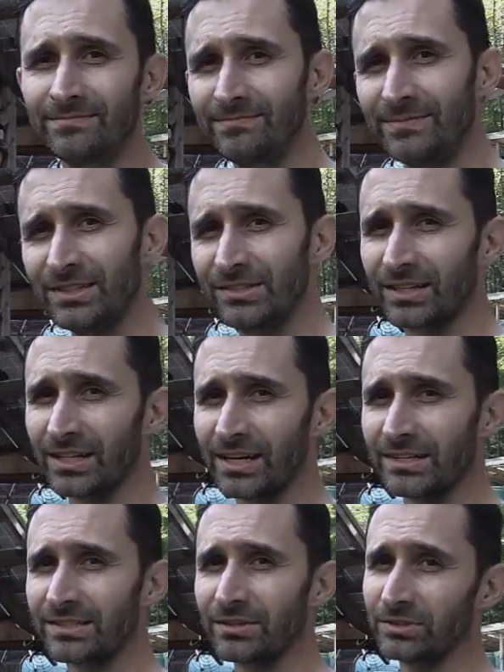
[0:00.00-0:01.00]
These are the kind
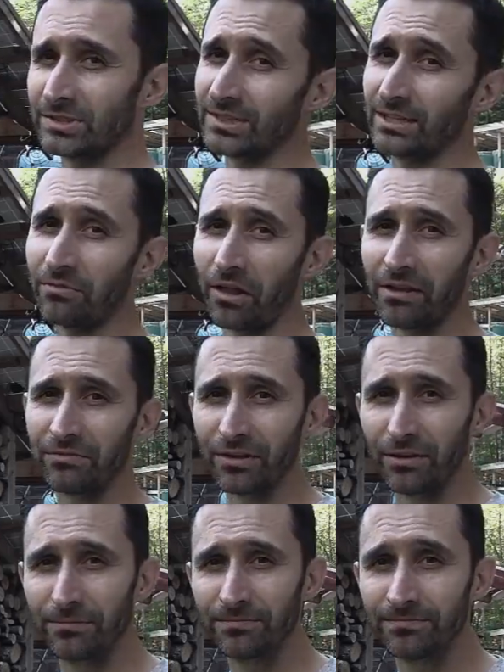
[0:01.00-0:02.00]
of skills that save lives,
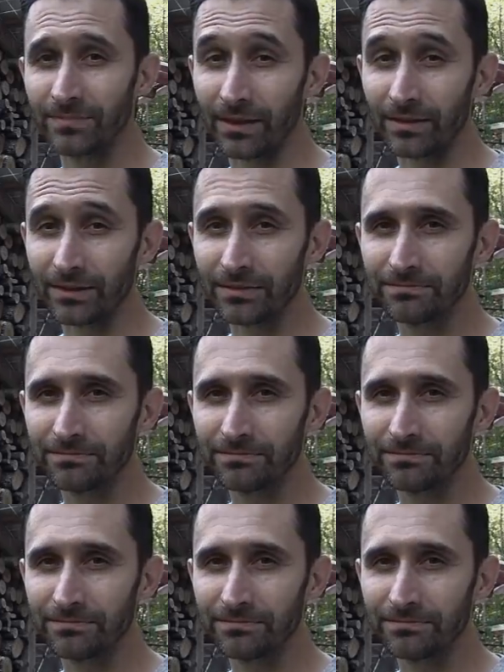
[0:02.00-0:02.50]
though, I think.